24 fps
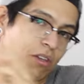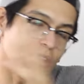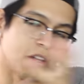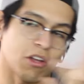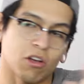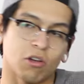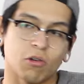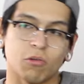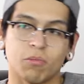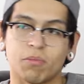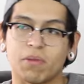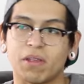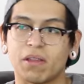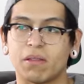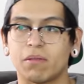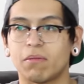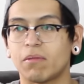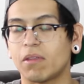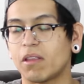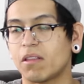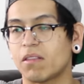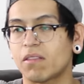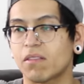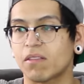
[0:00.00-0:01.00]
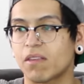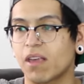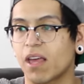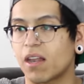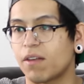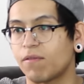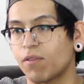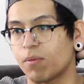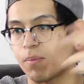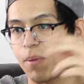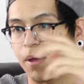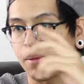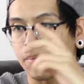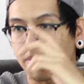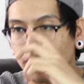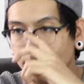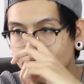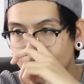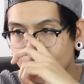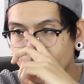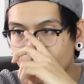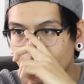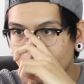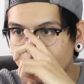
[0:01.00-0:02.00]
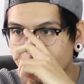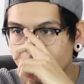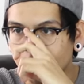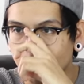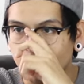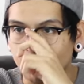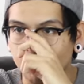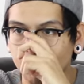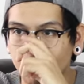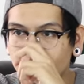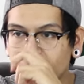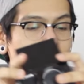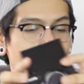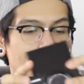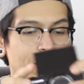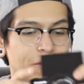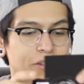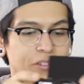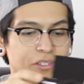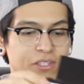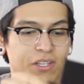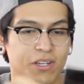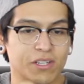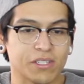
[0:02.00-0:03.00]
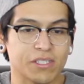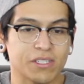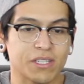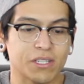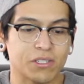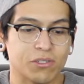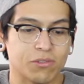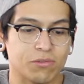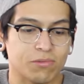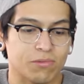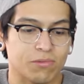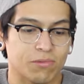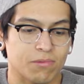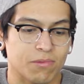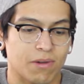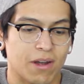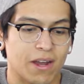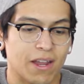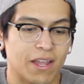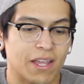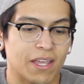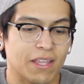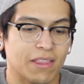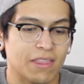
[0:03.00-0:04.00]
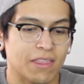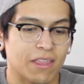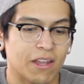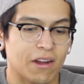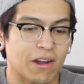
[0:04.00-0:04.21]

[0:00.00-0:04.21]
you know, it's kind of a pet peeve of mine too. All right, we're just gonna set you right